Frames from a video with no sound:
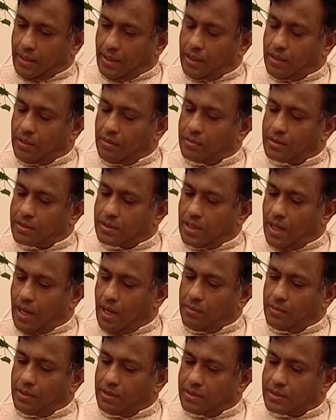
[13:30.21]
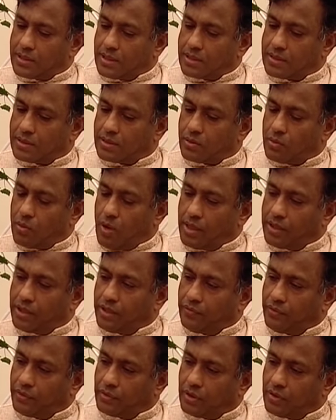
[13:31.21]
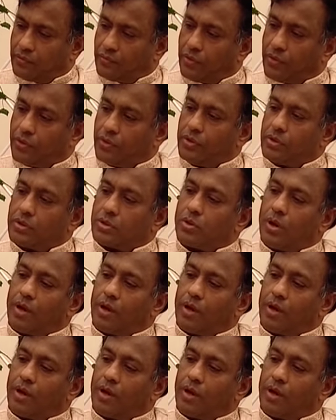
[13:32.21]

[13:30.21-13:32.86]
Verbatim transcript: it looks, I would insist, quite difficult for those